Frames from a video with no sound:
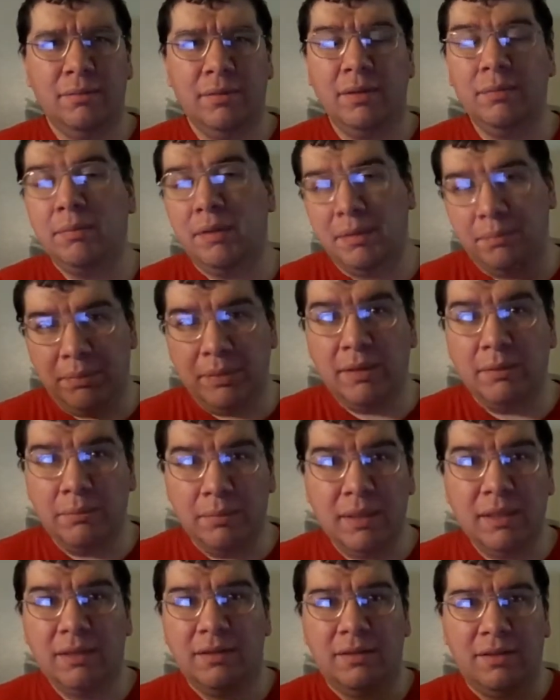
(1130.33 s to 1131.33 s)
but it might be the
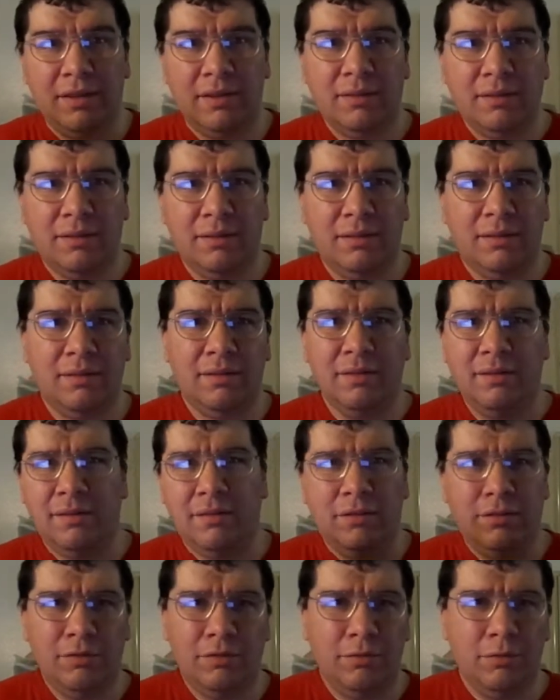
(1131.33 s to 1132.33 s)
meat that's
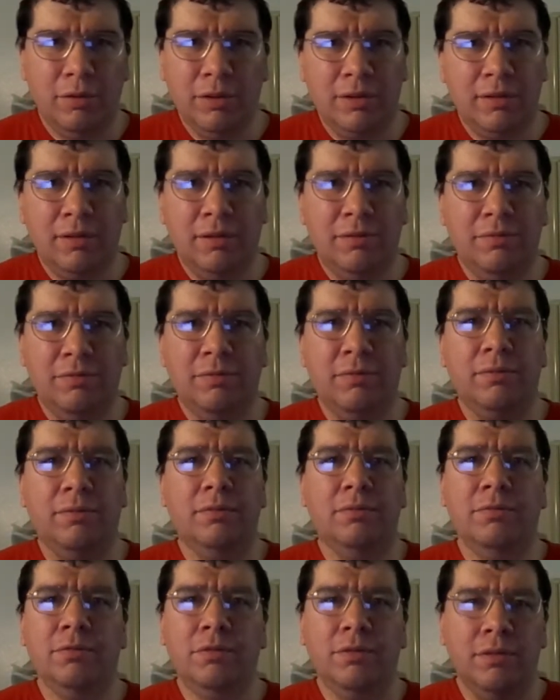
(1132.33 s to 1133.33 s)
directly for
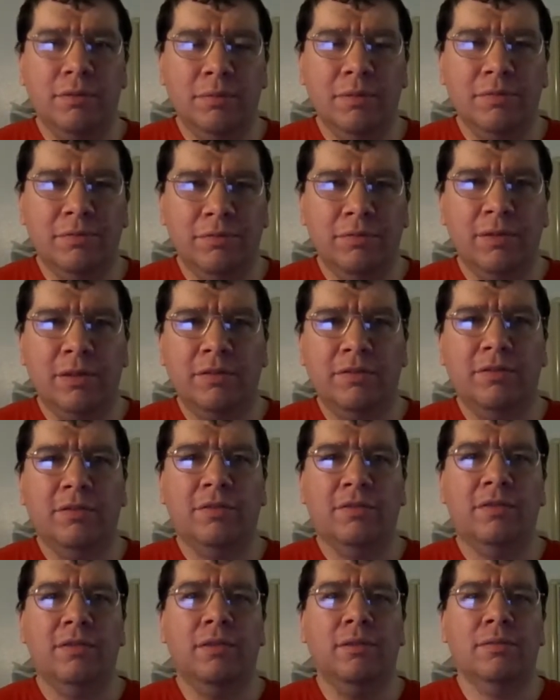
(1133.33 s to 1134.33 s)
human flesh
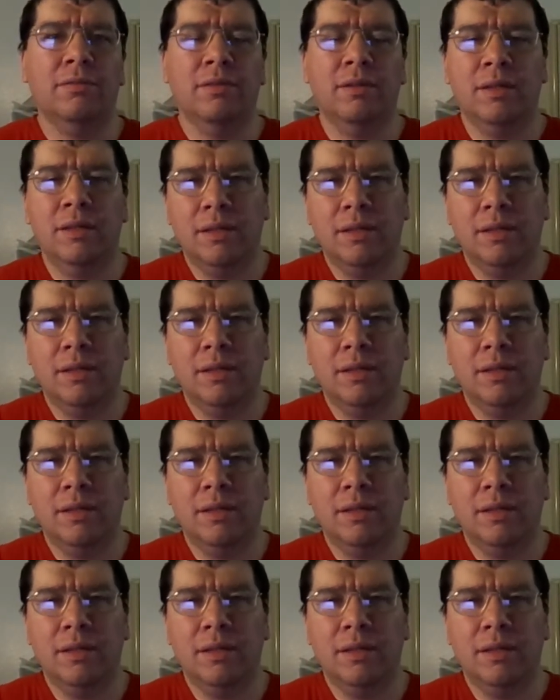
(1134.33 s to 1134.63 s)
and stuff.